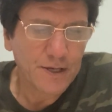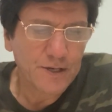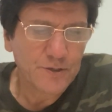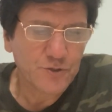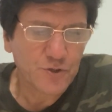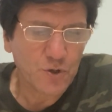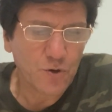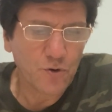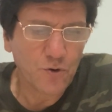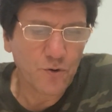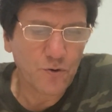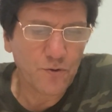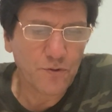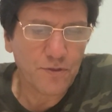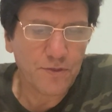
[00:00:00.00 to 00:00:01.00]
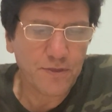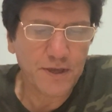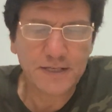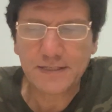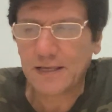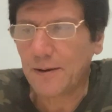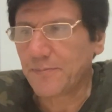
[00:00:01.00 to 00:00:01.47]
So
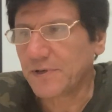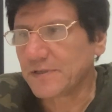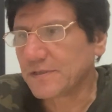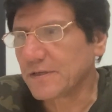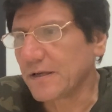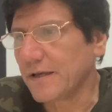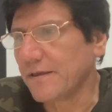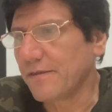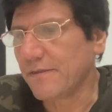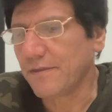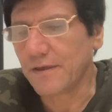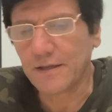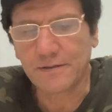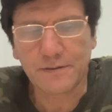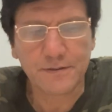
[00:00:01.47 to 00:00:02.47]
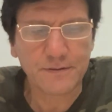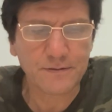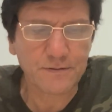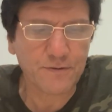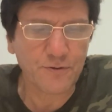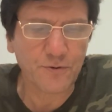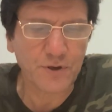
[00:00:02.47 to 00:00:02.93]
this happens
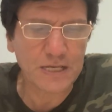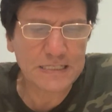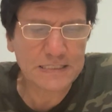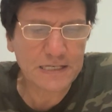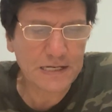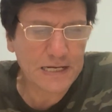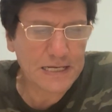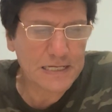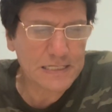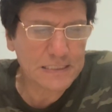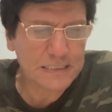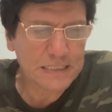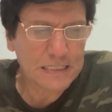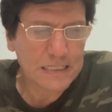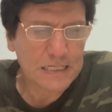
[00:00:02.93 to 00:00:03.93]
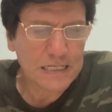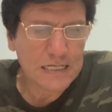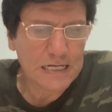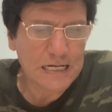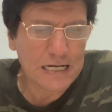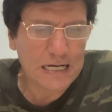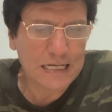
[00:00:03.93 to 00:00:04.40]
through injuries,
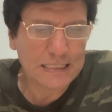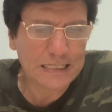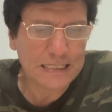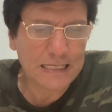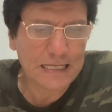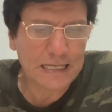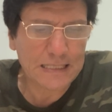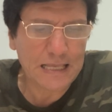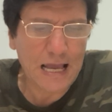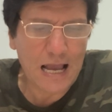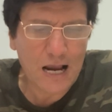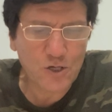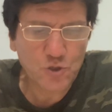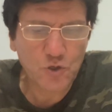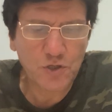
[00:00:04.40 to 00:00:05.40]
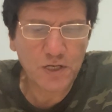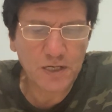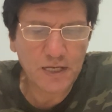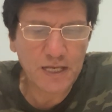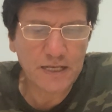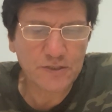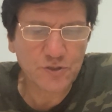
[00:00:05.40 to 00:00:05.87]
and it actually
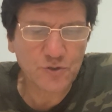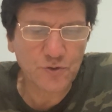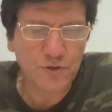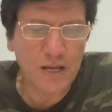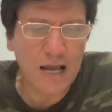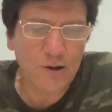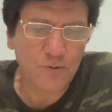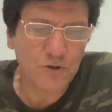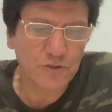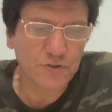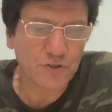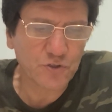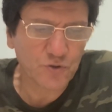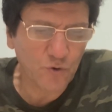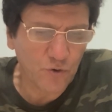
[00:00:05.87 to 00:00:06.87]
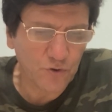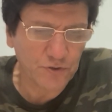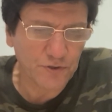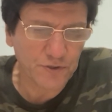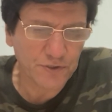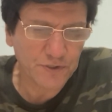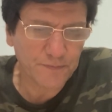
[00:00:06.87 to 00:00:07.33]
leads to language
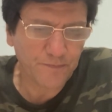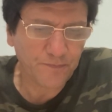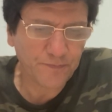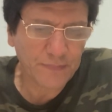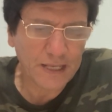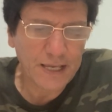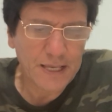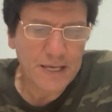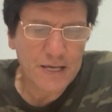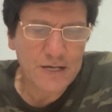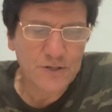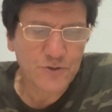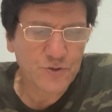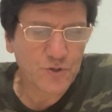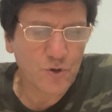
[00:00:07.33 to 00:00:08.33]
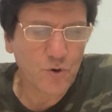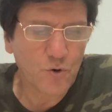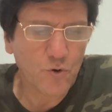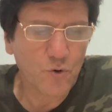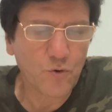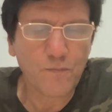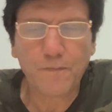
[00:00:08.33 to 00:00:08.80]
disorders.
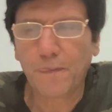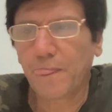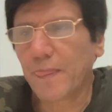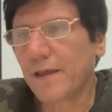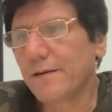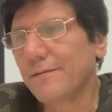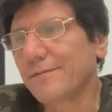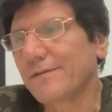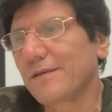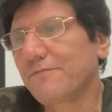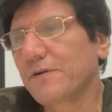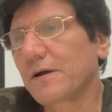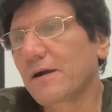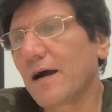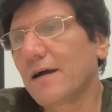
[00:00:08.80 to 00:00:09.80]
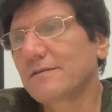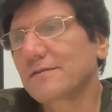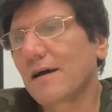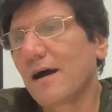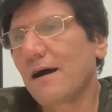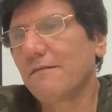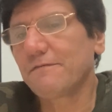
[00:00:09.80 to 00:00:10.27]
So different kinds
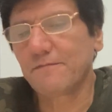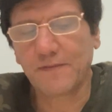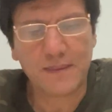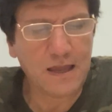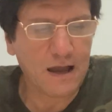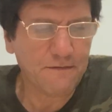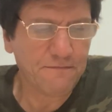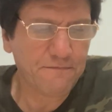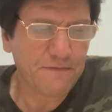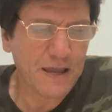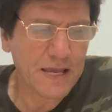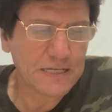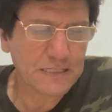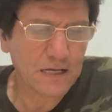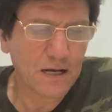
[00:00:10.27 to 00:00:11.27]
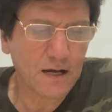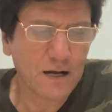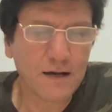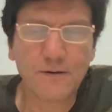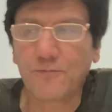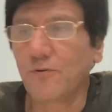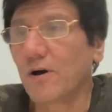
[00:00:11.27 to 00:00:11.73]
of
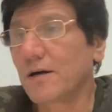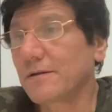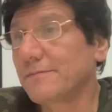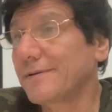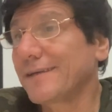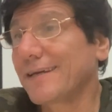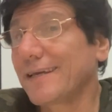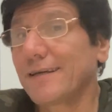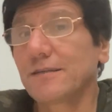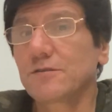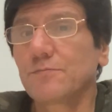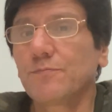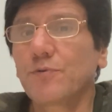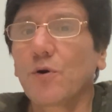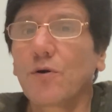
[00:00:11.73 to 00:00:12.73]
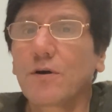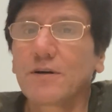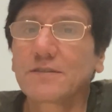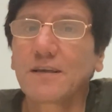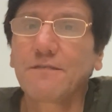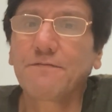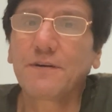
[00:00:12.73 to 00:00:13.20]
aphasia. One is
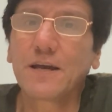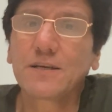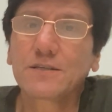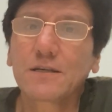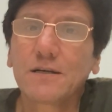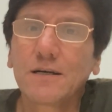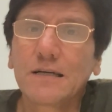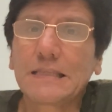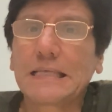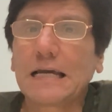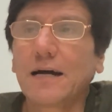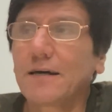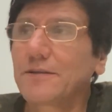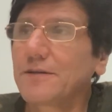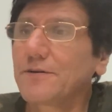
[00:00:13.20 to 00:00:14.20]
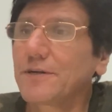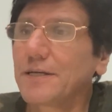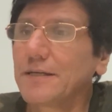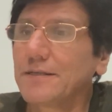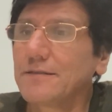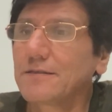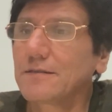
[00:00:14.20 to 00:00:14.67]
Broca's aphasia, the other
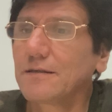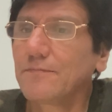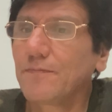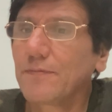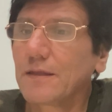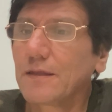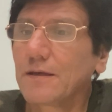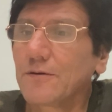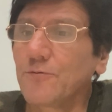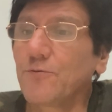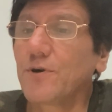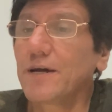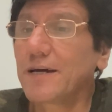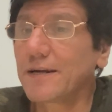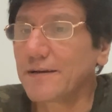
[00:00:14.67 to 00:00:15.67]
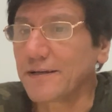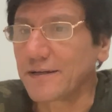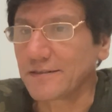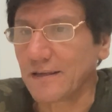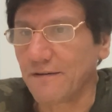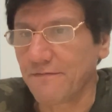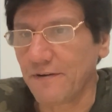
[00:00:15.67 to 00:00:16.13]
is
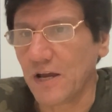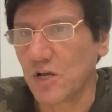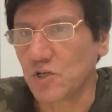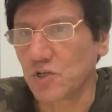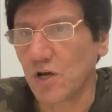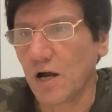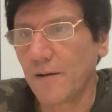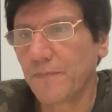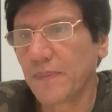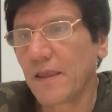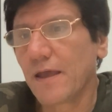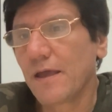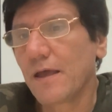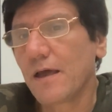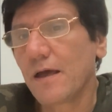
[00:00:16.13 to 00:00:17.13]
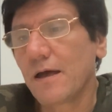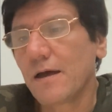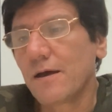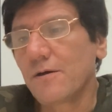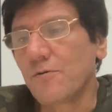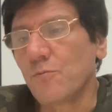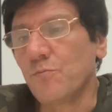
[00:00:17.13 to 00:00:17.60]
Wernicke's aphasia.
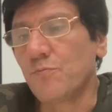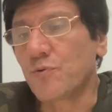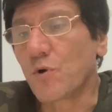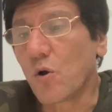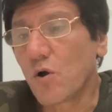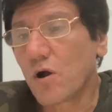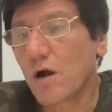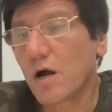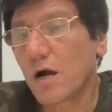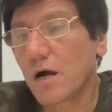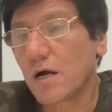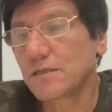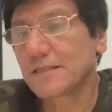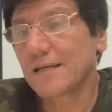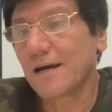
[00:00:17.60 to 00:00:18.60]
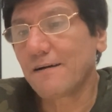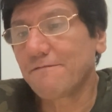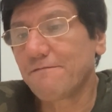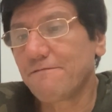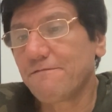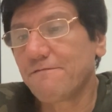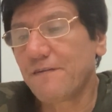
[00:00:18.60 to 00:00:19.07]
Broca's
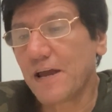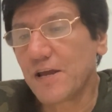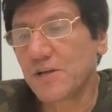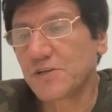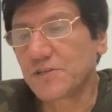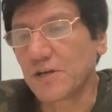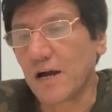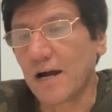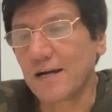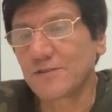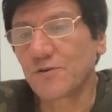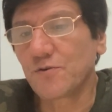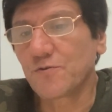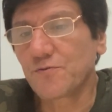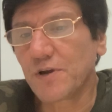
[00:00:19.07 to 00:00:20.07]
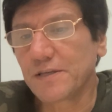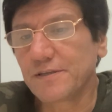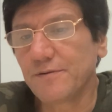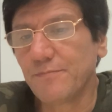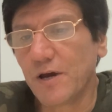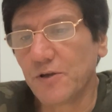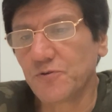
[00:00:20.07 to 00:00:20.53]
aphasia, as already
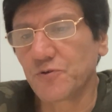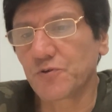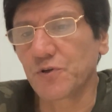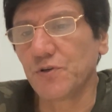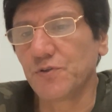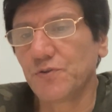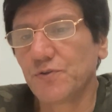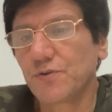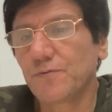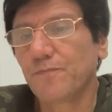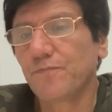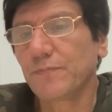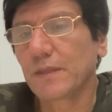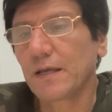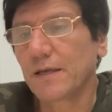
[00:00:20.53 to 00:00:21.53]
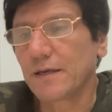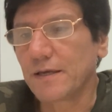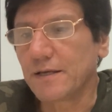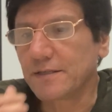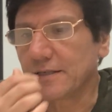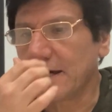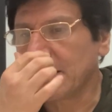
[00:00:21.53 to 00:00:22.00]
mentioned,
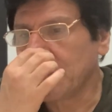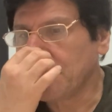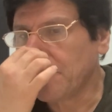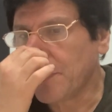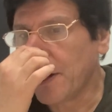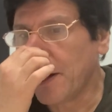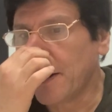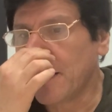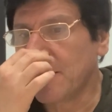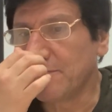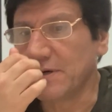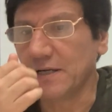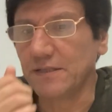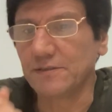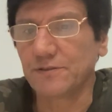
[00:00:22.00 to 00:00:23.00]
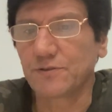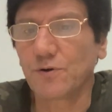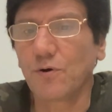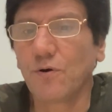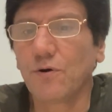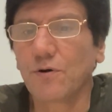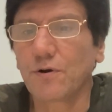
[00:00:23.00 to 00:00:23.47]
is an impairment
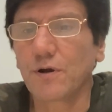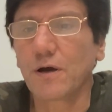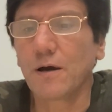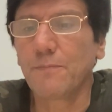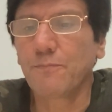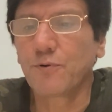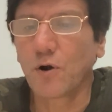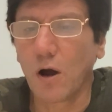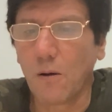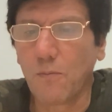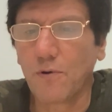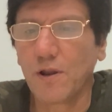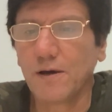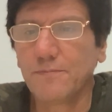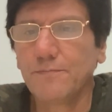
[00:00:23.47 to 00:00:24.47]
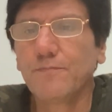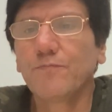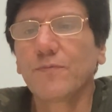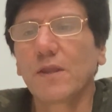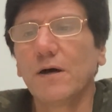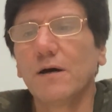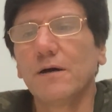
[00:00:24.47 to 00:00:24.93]
or a
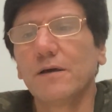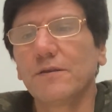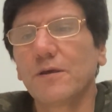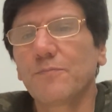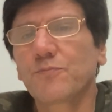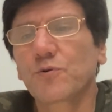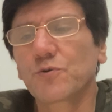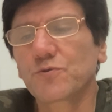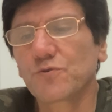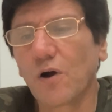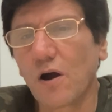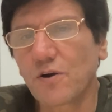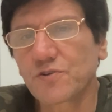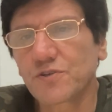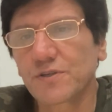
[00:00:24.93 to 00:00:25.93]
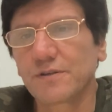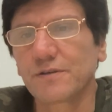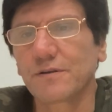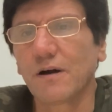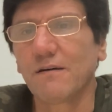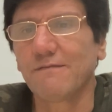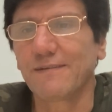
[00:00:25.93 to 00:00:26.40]
problem in the
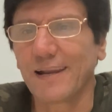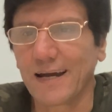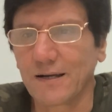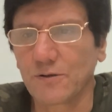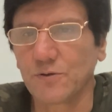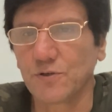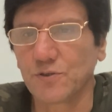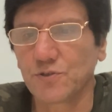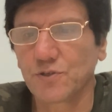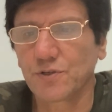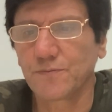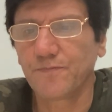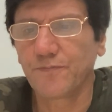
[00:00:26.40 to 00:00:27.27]
production of language.